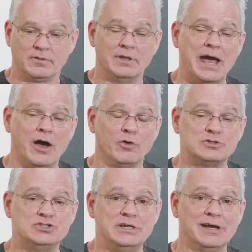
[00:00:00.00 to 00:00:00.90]
Now,
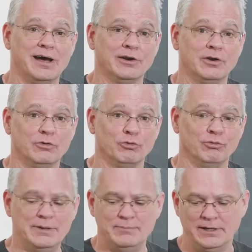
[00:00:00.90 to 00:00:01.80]
GYEON
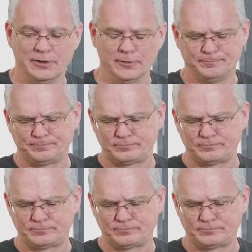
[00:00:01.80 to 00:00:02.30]
rim here,